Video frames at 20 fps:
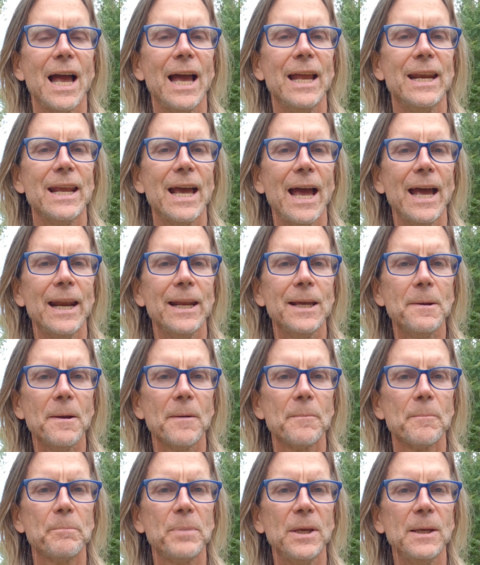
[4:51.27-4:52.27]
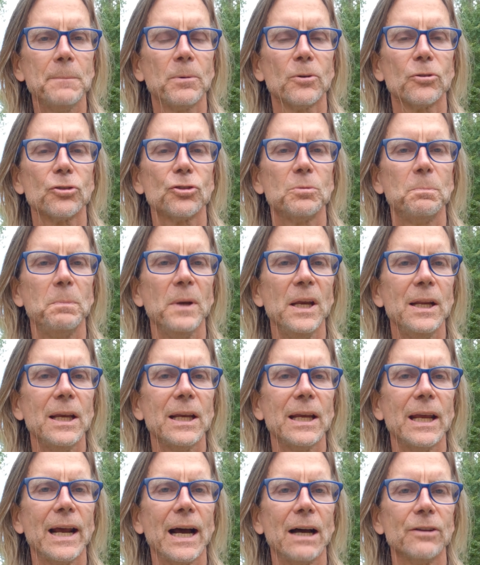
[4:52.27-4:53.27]
and any people
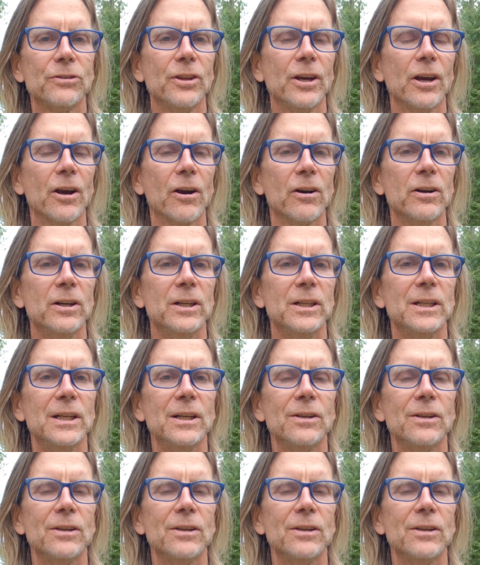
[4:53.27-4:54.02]
spinning it out there